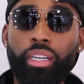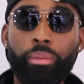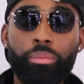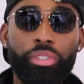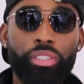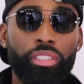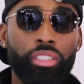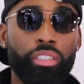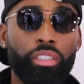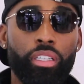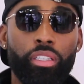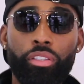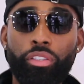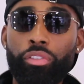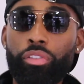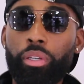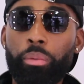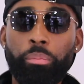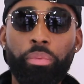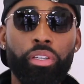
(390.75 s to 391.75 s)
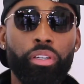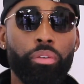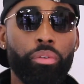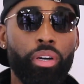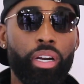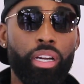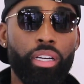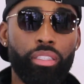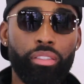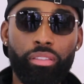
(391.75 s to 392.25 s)
I'm sure, you know, you can be
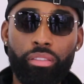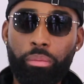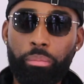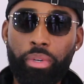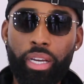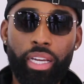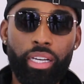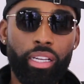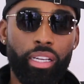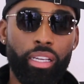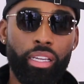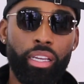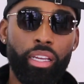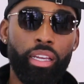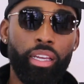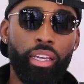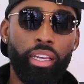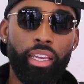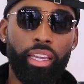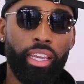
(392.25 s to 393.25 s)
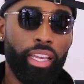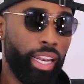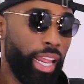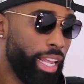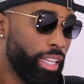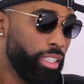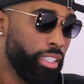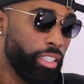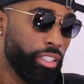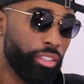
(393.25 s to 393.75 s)
around somebody and
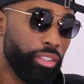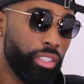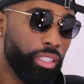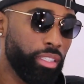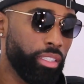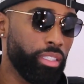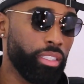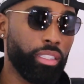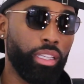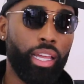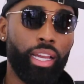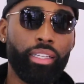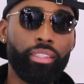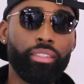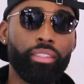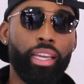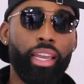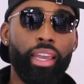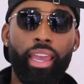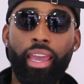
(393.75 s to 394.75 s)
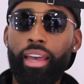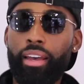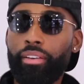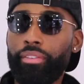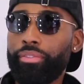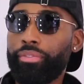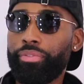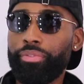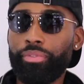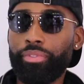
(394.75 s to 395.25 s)
they literally look like they
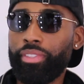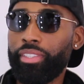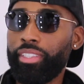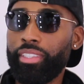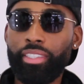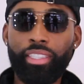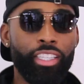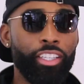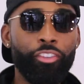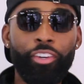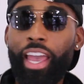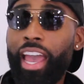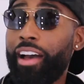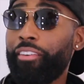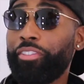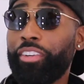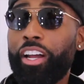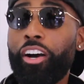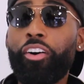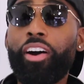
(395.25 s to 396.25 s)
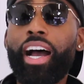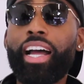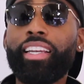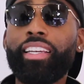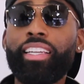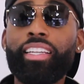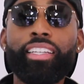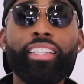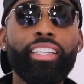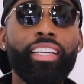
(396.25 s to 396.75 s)
have, you have no
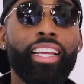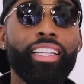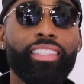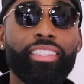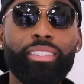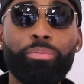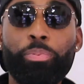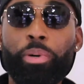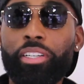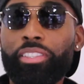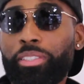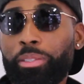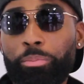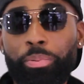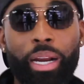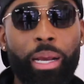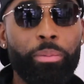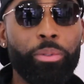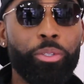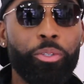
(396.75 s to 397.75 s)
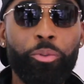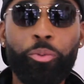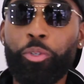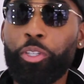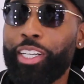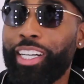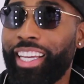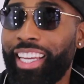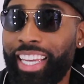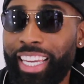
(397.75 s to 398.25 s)
idea that this person probably done
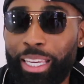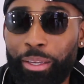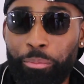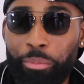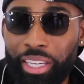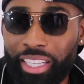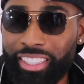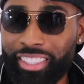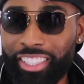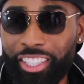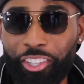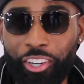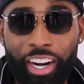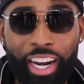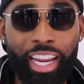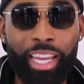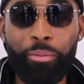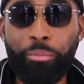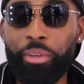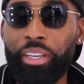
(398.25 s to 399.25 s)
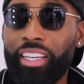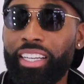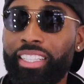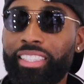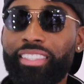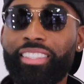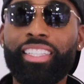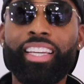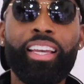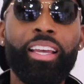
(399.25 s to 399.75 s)
won Emmys,
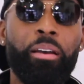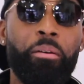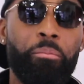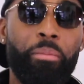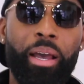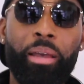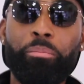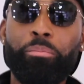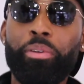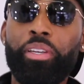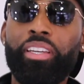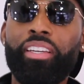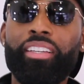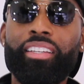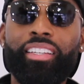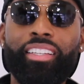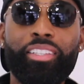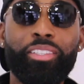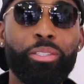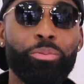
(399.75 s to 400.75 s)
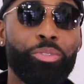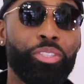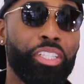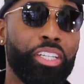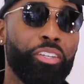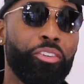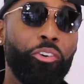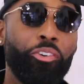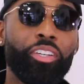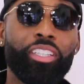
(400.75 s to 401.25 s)
Grammys, might be, you know what I'm
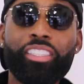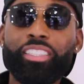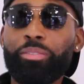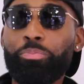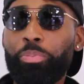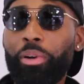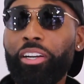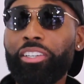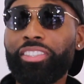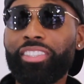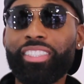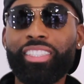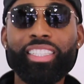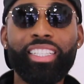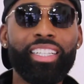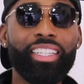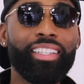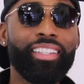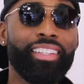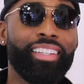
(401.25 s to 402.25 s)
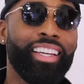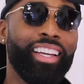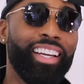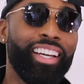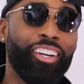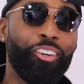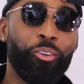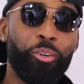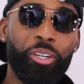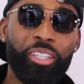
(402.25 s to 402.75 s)
saying, the richest person in
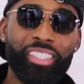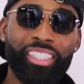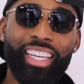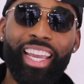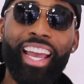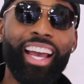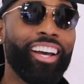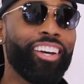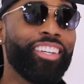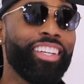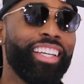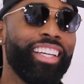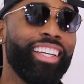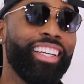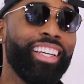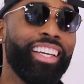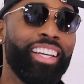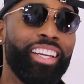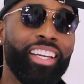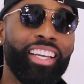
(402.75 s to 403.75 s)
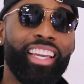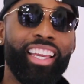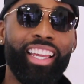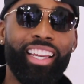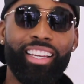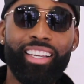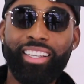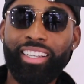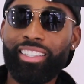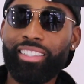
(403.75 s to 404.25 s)
Orange County.
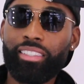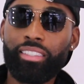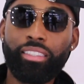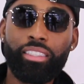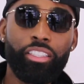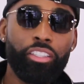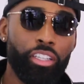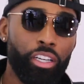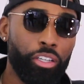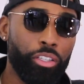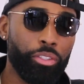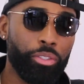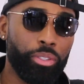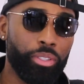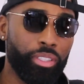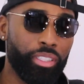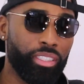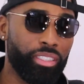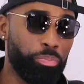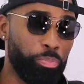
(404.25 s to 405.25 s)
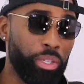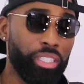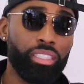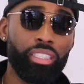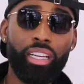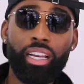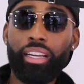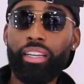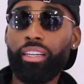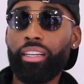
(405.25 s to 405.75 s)
And because, you know,
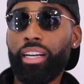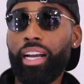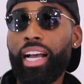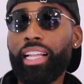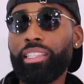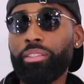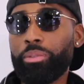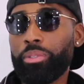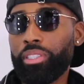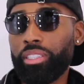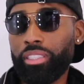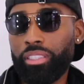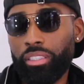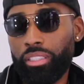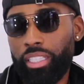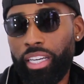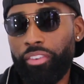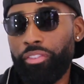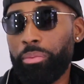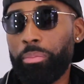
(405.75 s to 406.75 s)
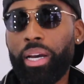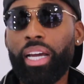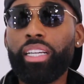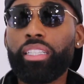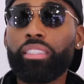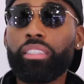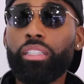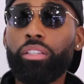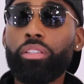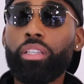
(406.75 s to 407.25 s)
especially out here in Hollywood, because everybody
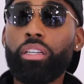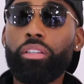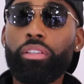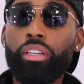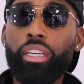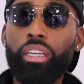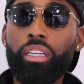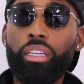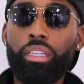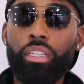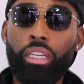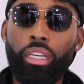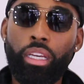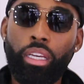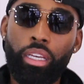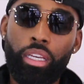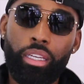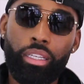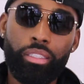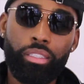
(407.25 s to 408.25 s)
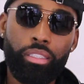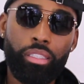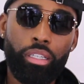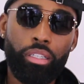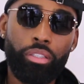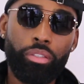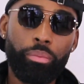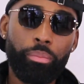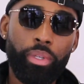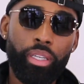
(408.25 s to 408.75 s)
is so low key. And
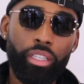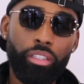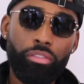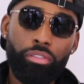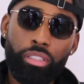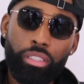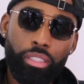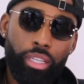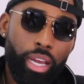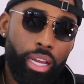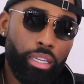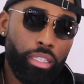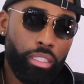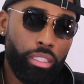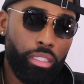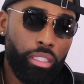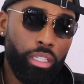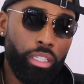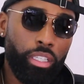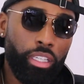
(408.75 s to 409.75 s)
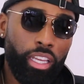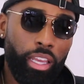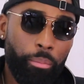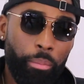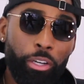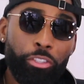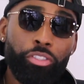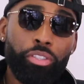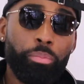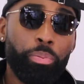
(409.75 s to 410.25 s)
so, man, you just gotta, and
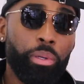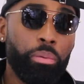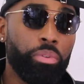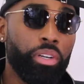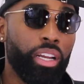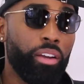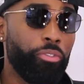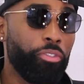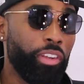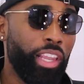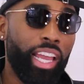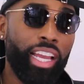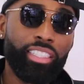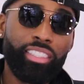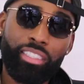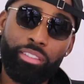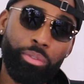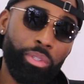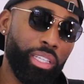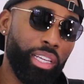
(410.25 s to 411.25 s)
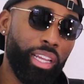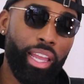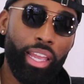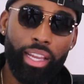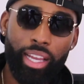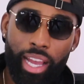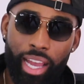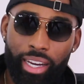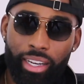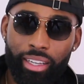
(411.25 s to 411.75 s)
most of the people that flash, you really ain't
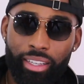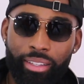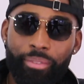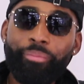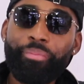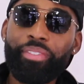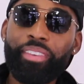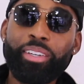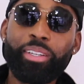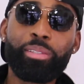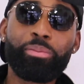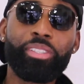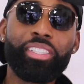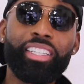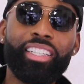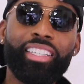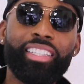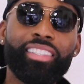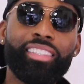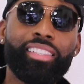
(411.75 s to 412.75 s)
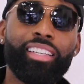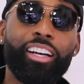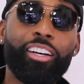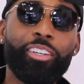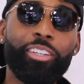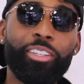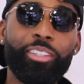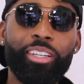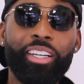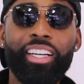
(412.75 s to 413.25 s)
got it. You know what I'm saying?
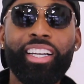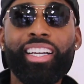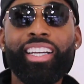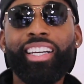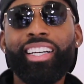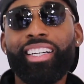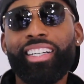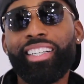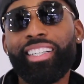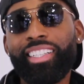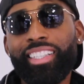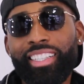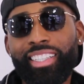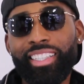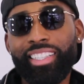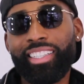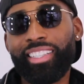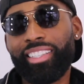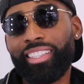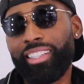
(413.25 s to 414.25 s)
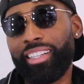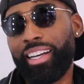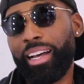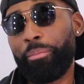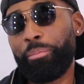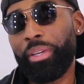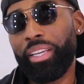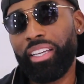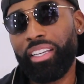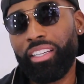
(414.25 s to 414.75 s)
So, I
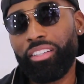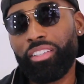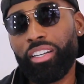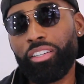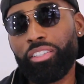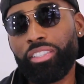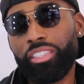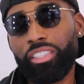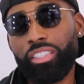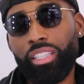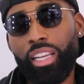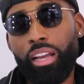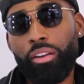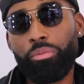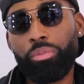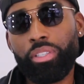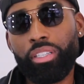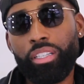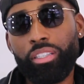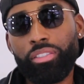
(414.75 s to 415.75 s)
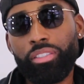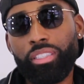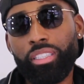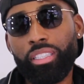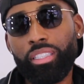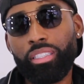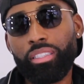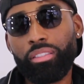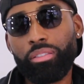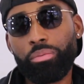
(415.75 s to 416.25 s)
mean, you know, it's just like one of those
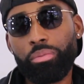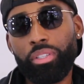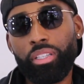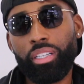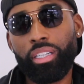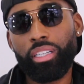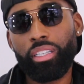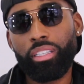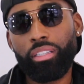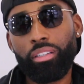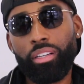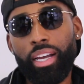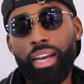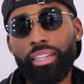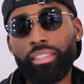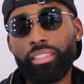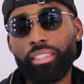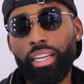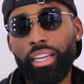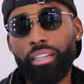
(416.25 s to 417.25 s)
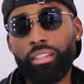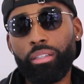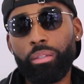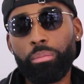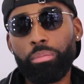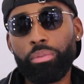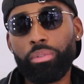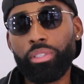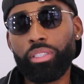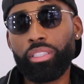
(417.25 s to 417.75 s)
things where you gotta stay
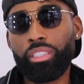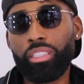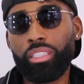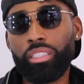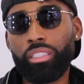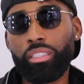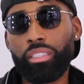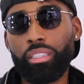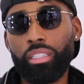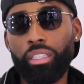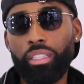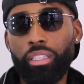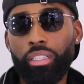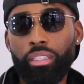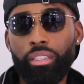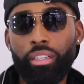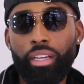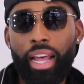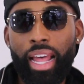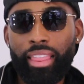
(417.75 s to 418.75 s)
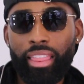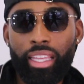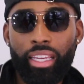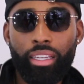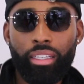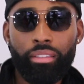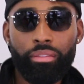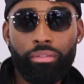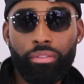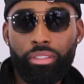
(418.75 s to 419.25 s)
humble and just, I
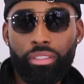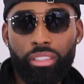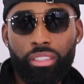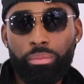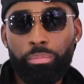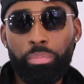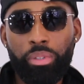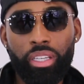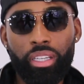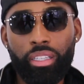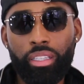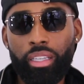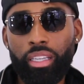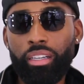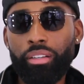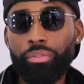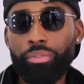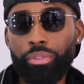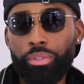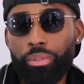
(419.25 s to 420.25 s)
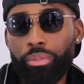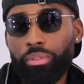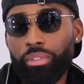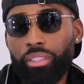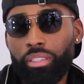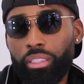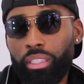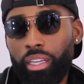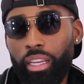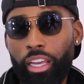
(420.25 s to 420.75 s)
think just being level
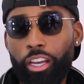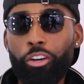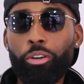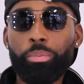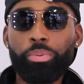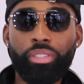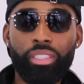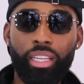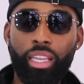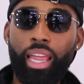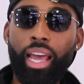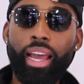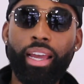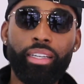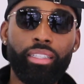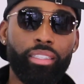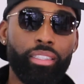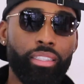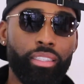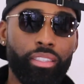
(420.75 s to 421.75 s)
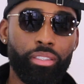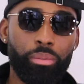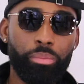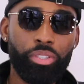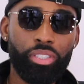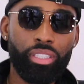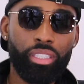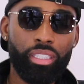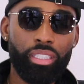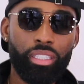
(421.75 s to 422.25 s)
helps a lot, know what I'm
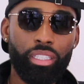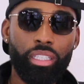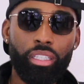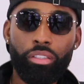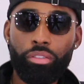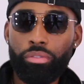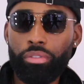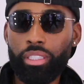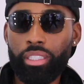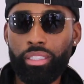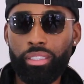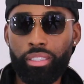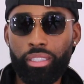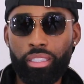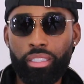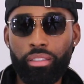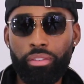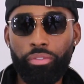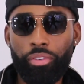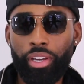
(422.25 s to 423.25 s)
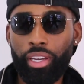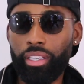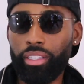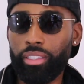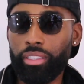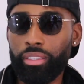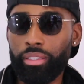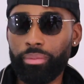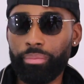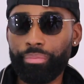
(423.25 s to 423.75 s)
saying? And do things in good
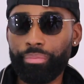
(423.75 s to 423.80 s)
faith.